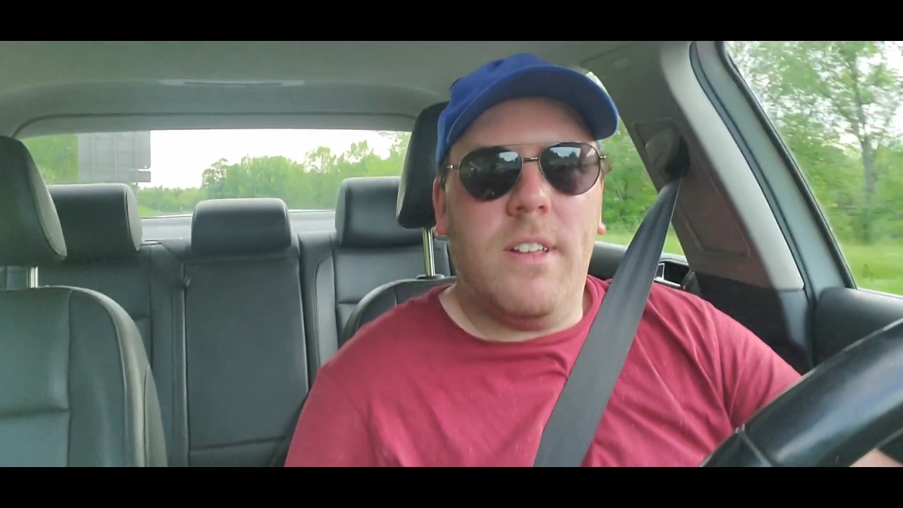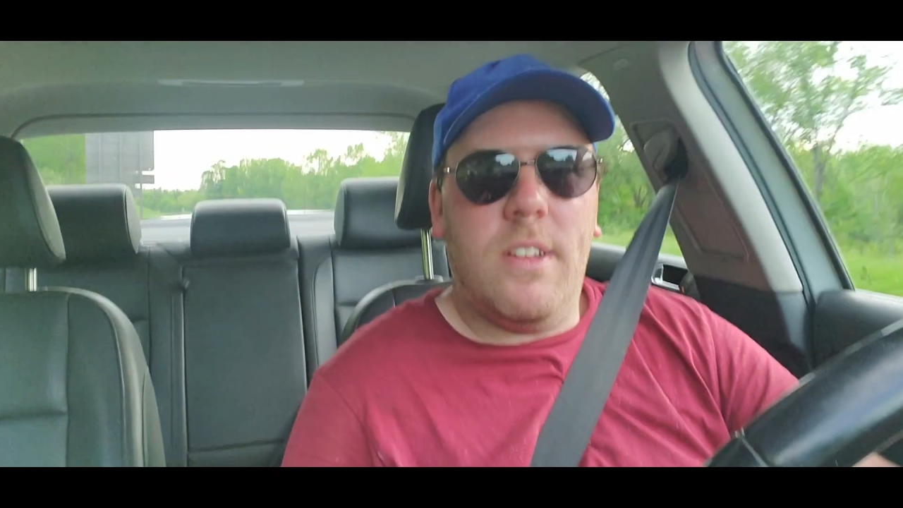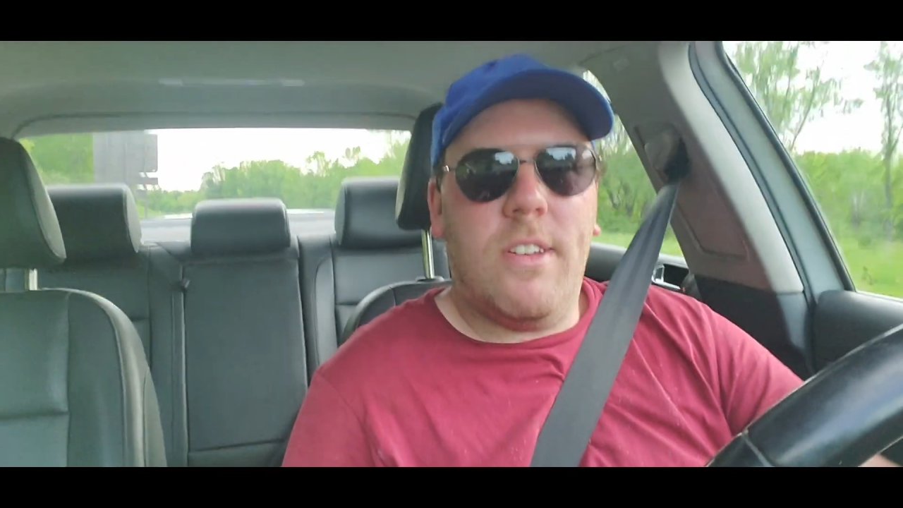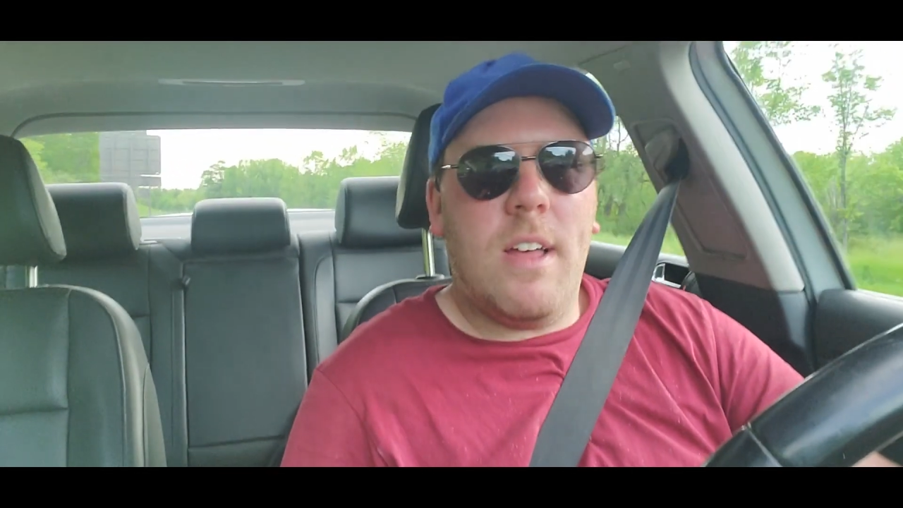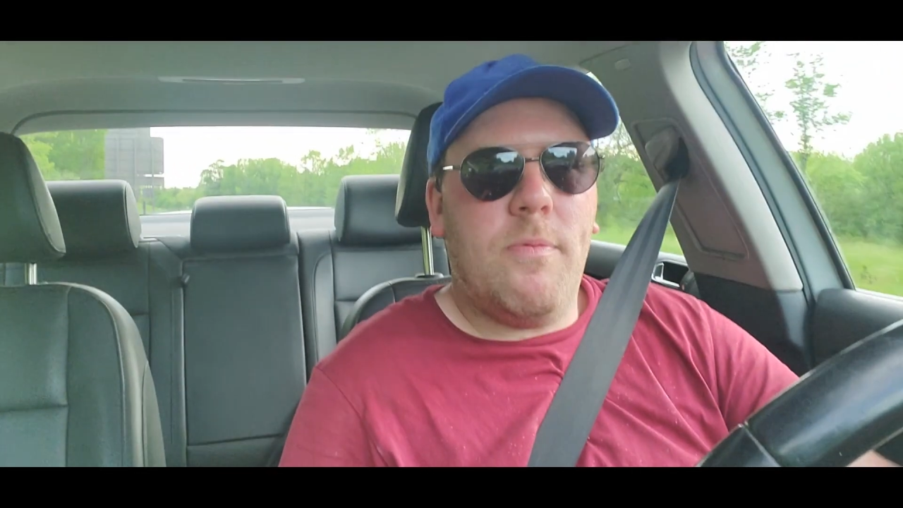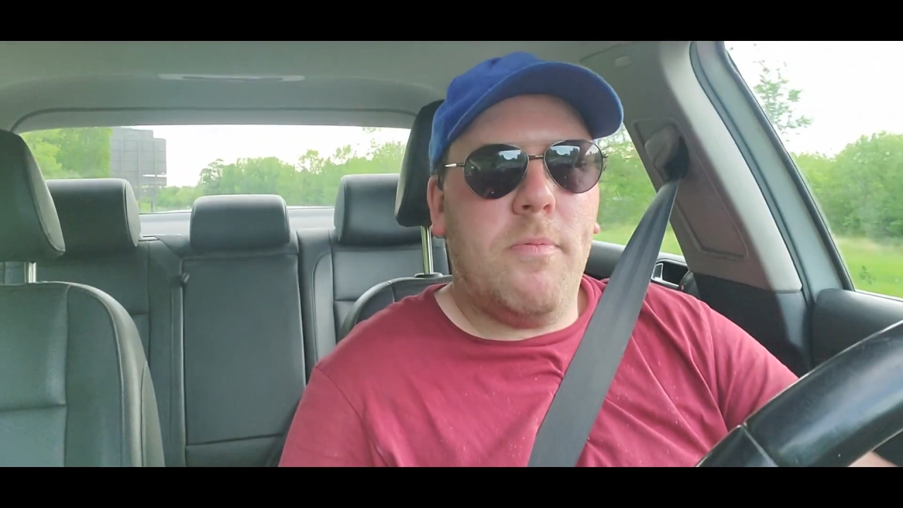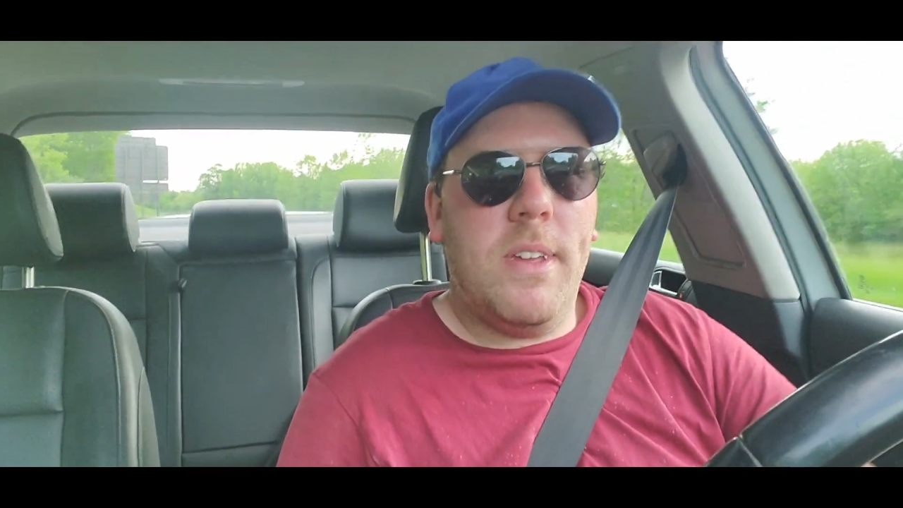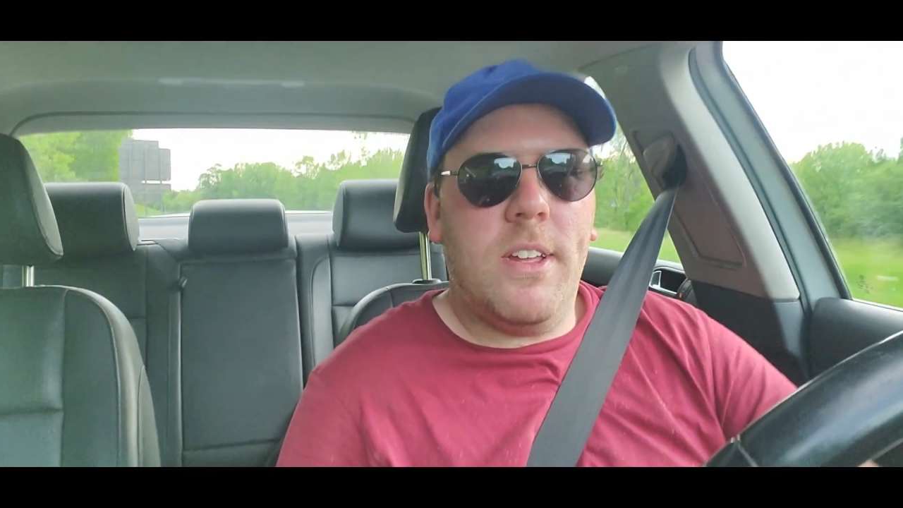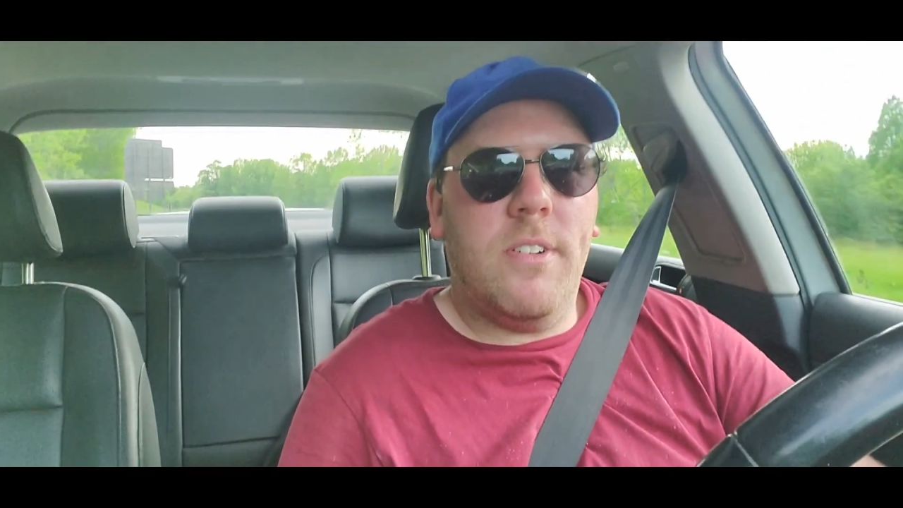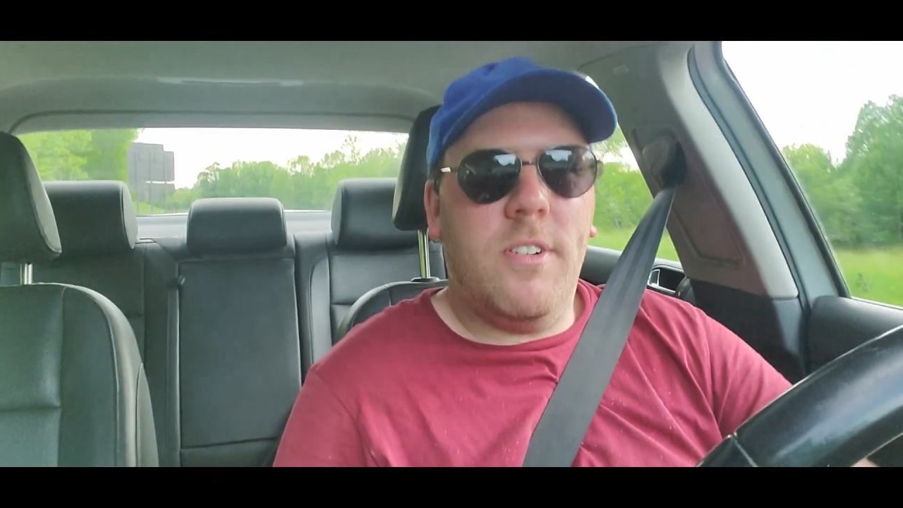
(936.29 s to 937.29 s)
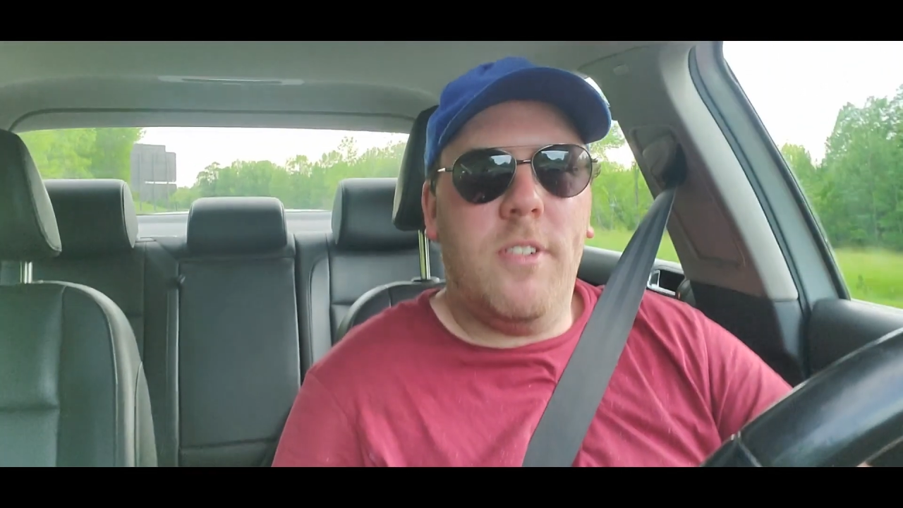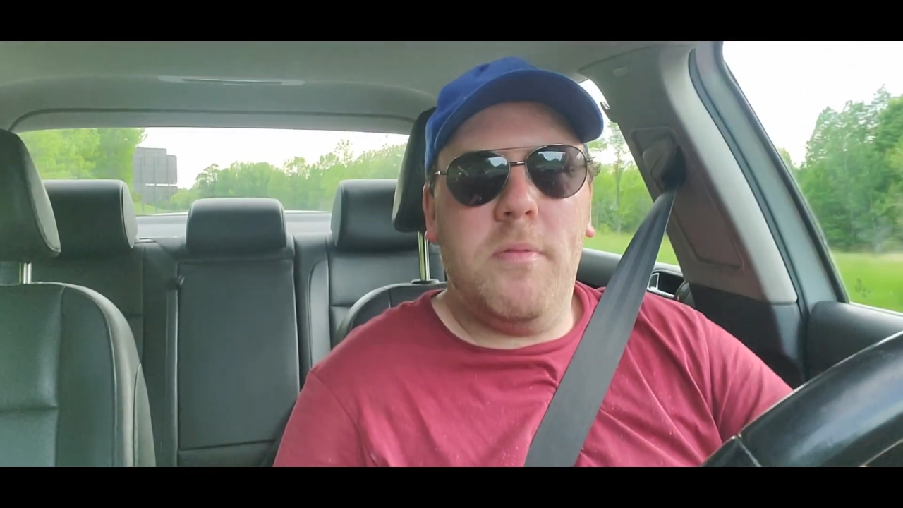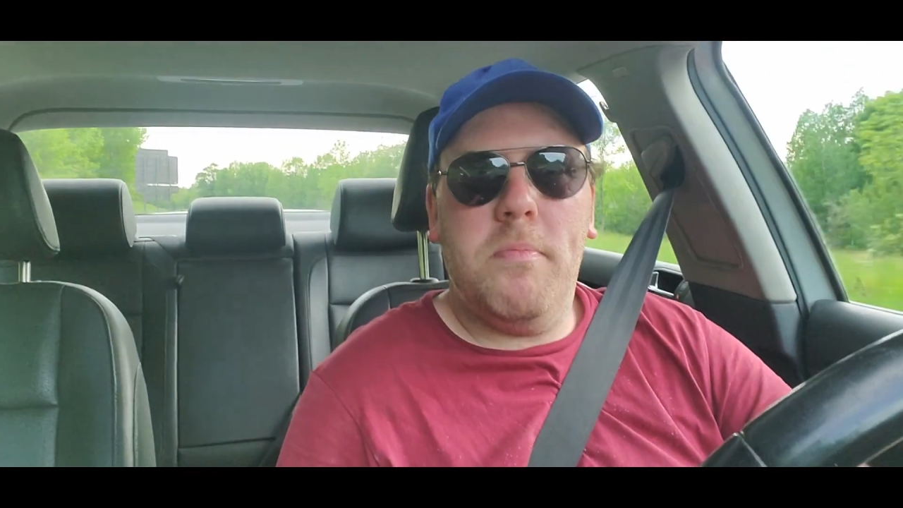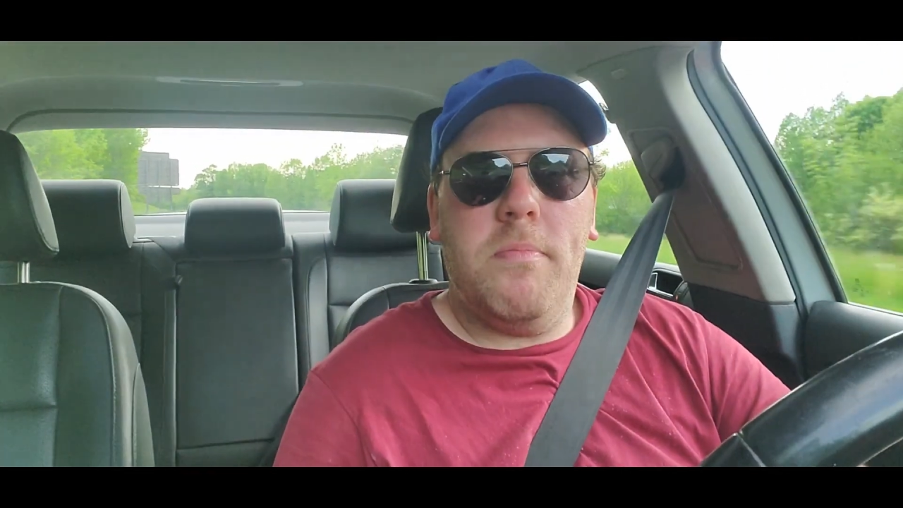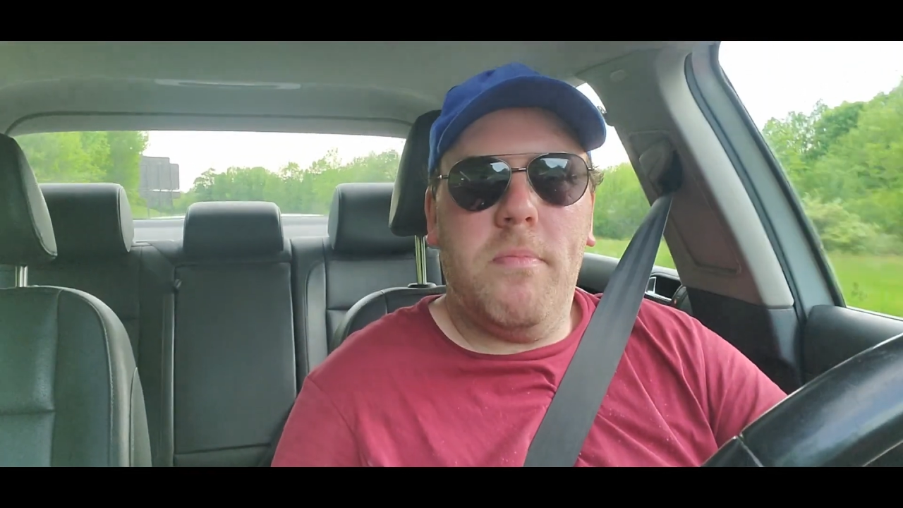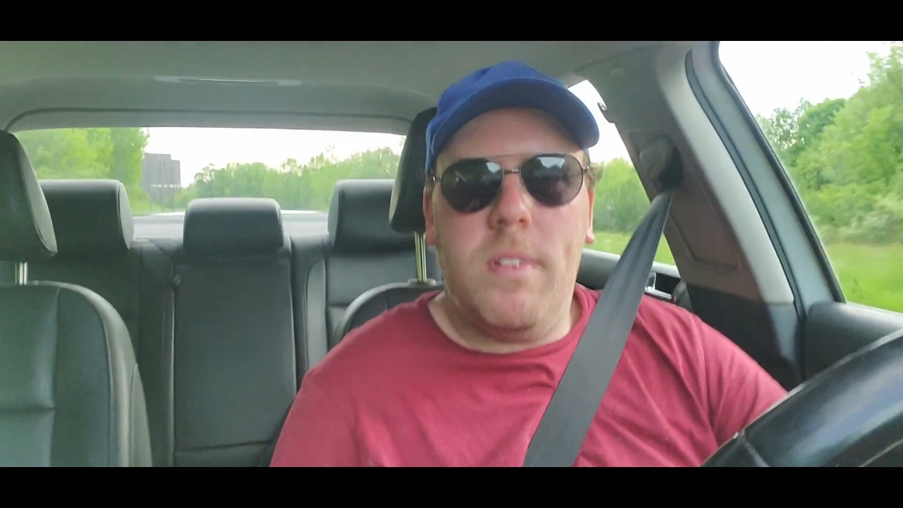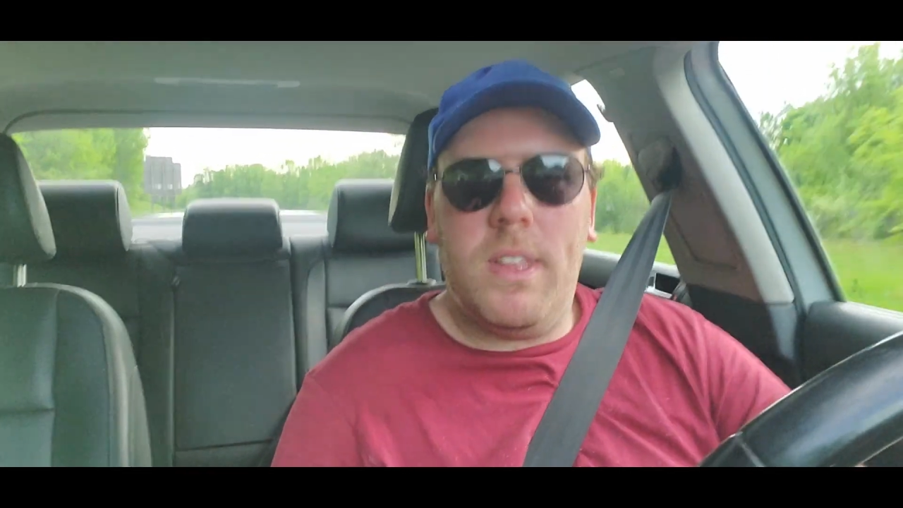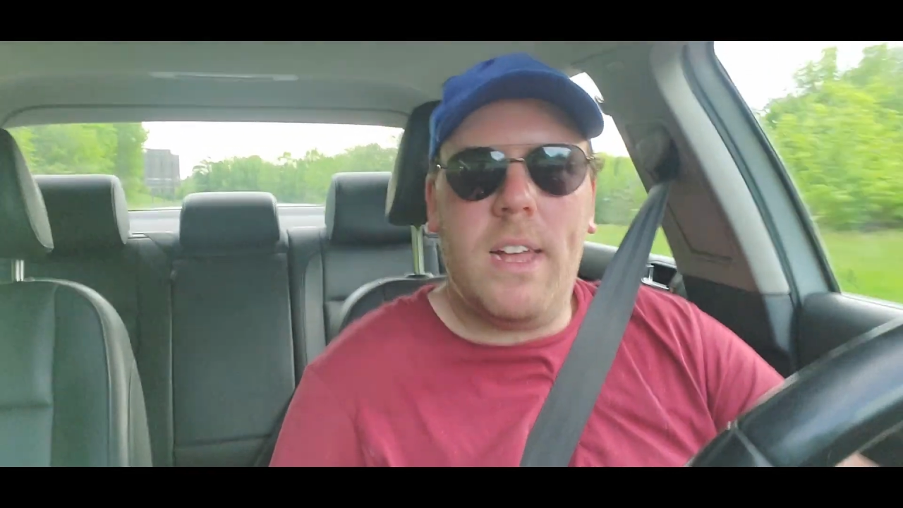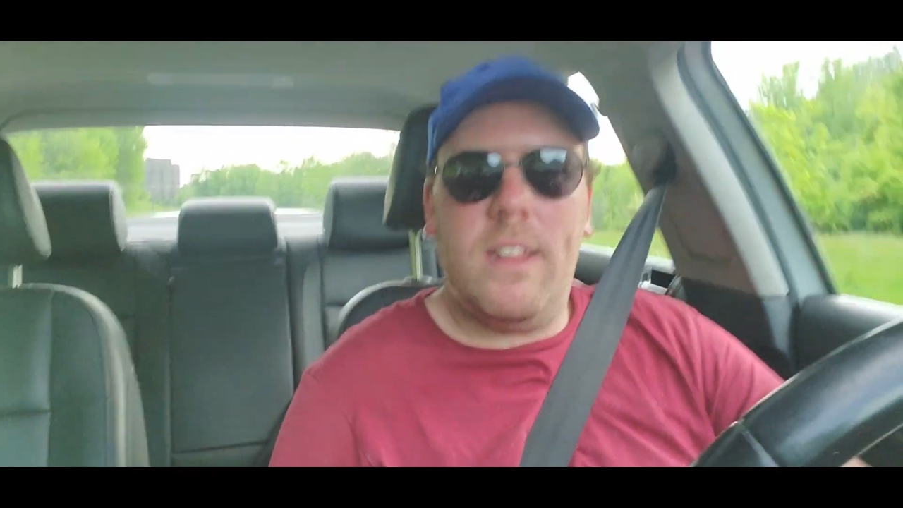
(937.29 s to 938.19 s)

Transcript: It's time for me to go home,